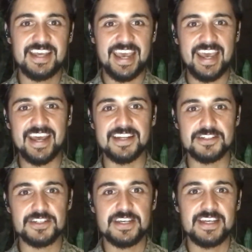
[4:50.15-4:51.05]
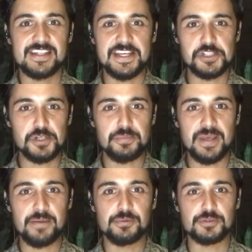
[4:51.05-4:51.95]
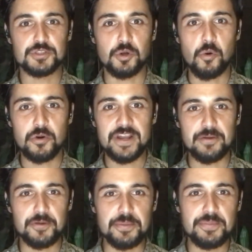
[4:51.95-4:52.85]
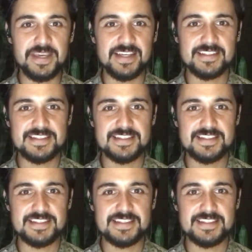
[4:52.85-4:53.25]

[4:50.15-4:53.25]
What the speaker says: and they should be able to coordinate with me